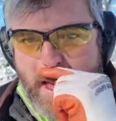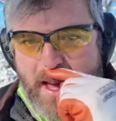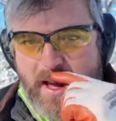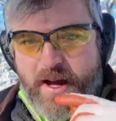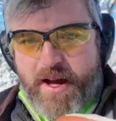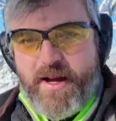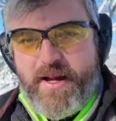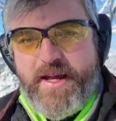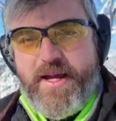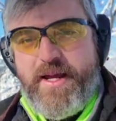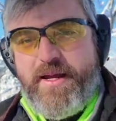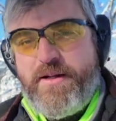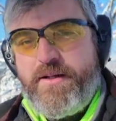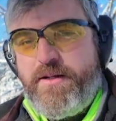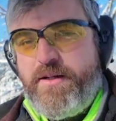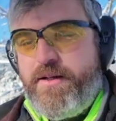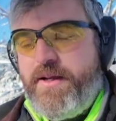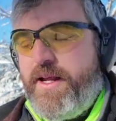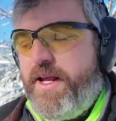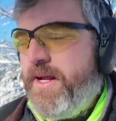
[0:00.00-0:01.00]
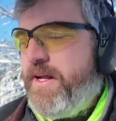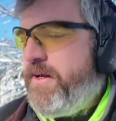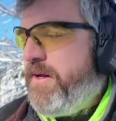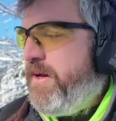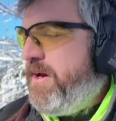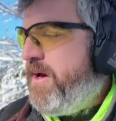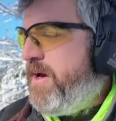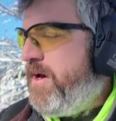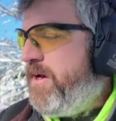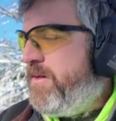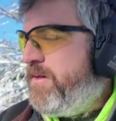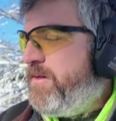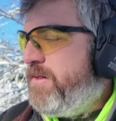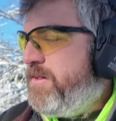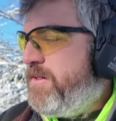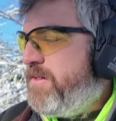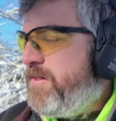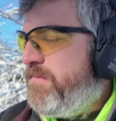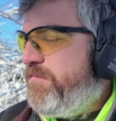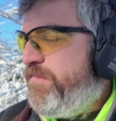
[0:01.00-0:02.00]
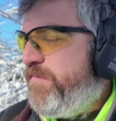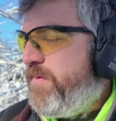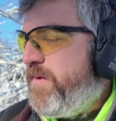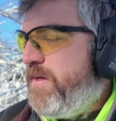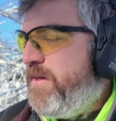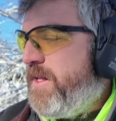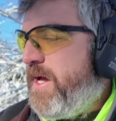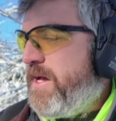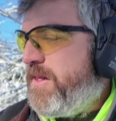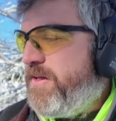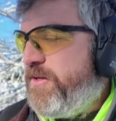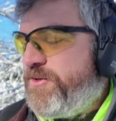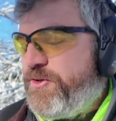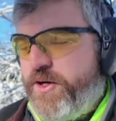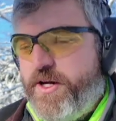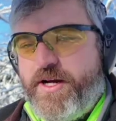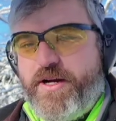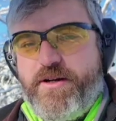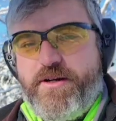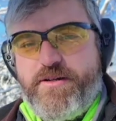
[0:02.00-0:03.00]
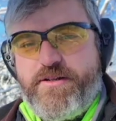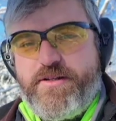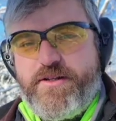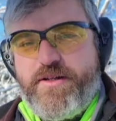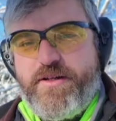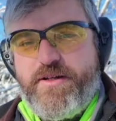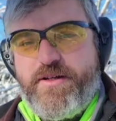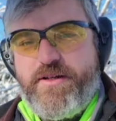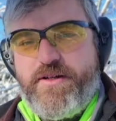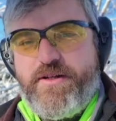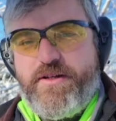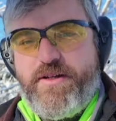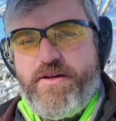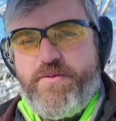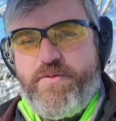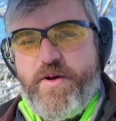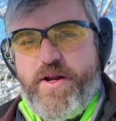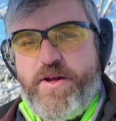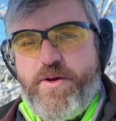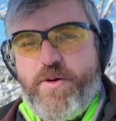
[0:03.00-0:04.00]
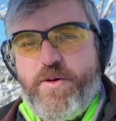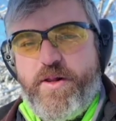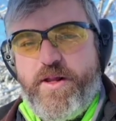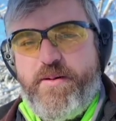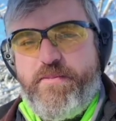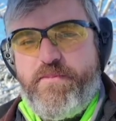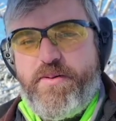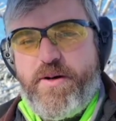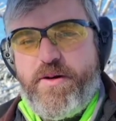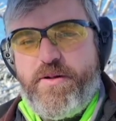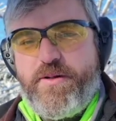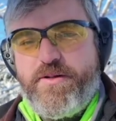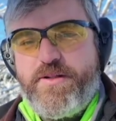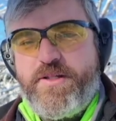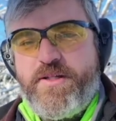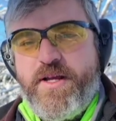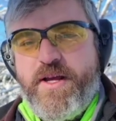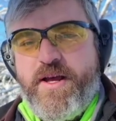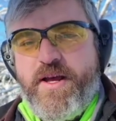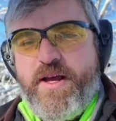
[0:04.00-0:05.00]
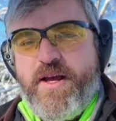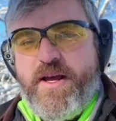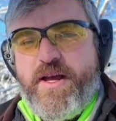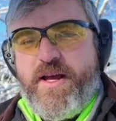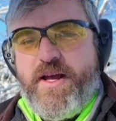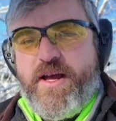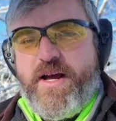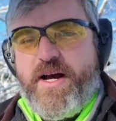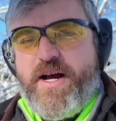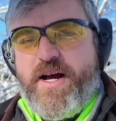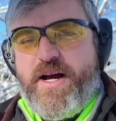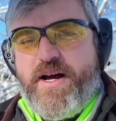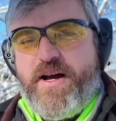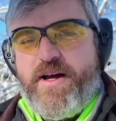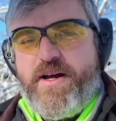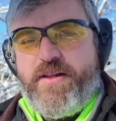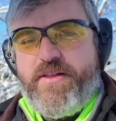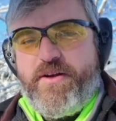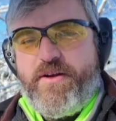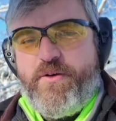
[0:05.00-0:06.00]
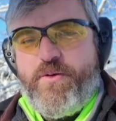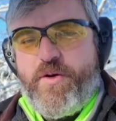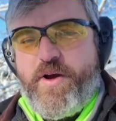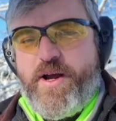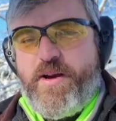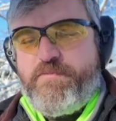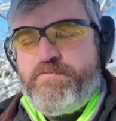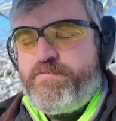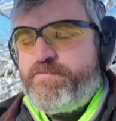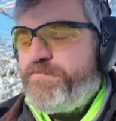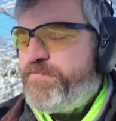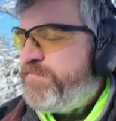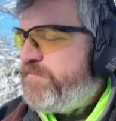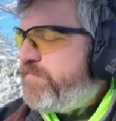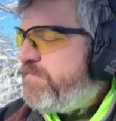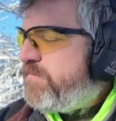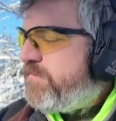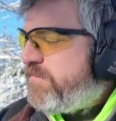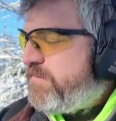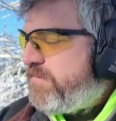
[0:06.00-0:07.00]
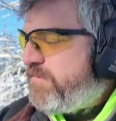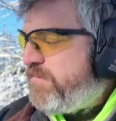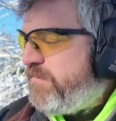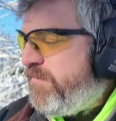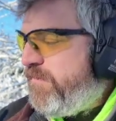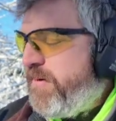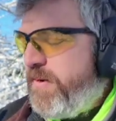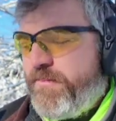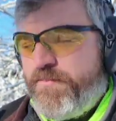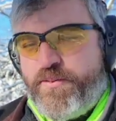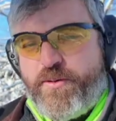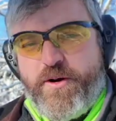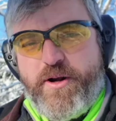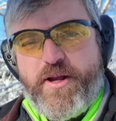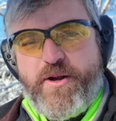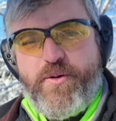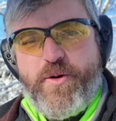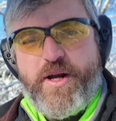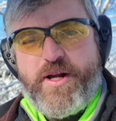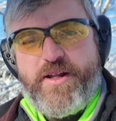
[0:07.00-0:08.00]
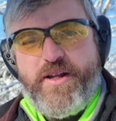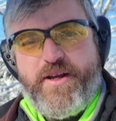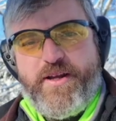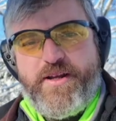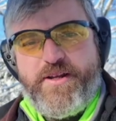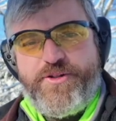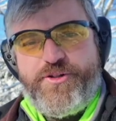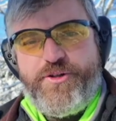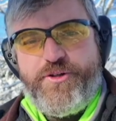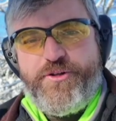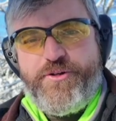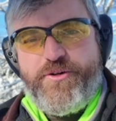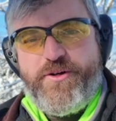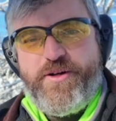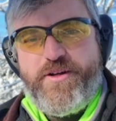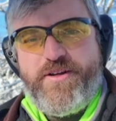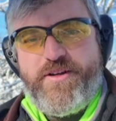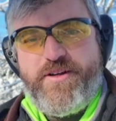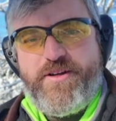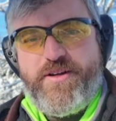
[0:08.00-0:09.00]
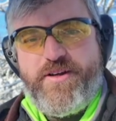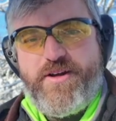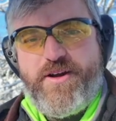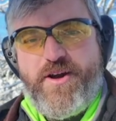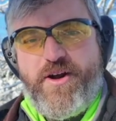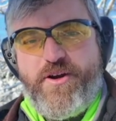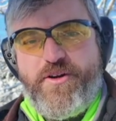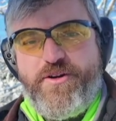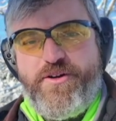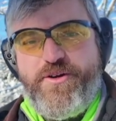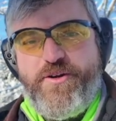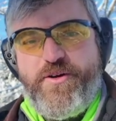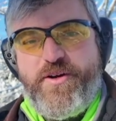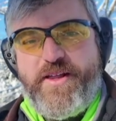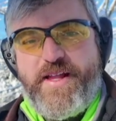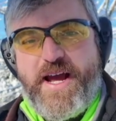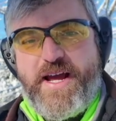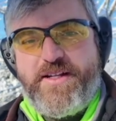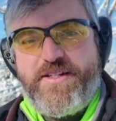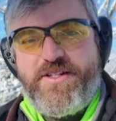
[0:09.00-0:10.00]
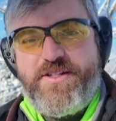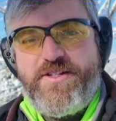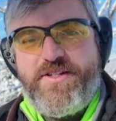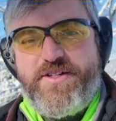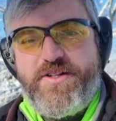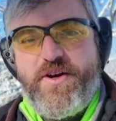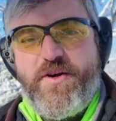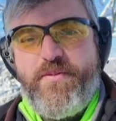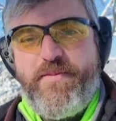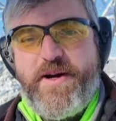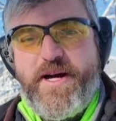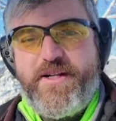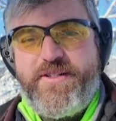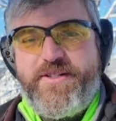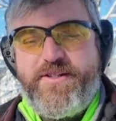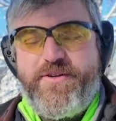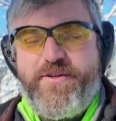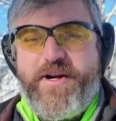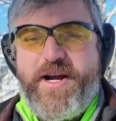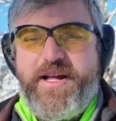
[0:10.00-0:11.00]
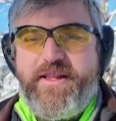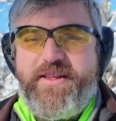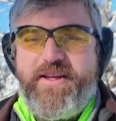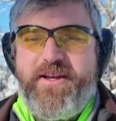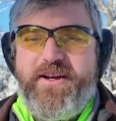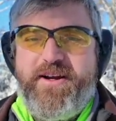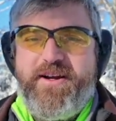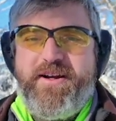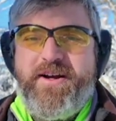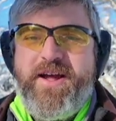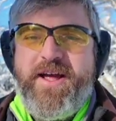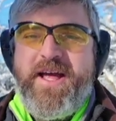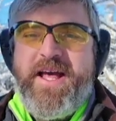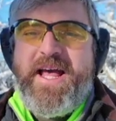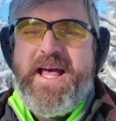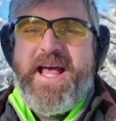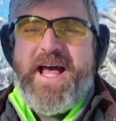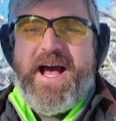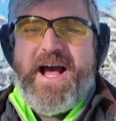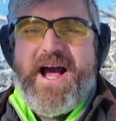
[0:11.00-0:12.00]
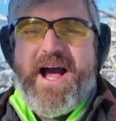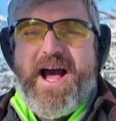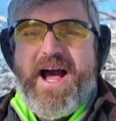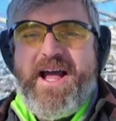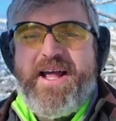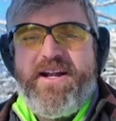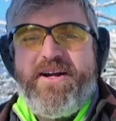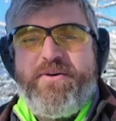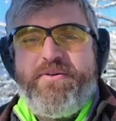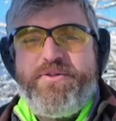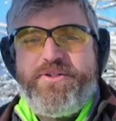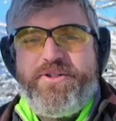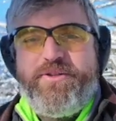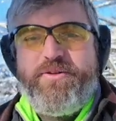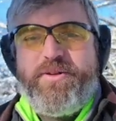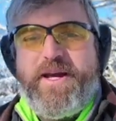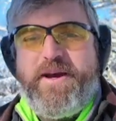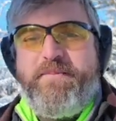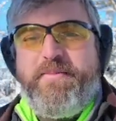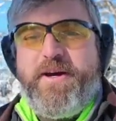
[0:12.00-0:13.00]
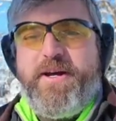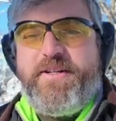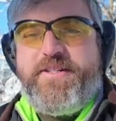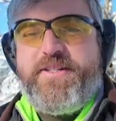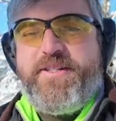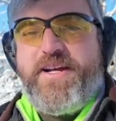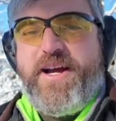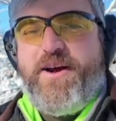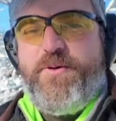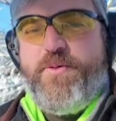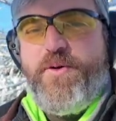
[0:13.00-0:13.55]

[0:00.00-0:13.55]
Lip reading: in guns, like the triggers, the recoil impulse, the grip, pretty quickly, because you are doing that so much throughout the year. I don't shoot that much. I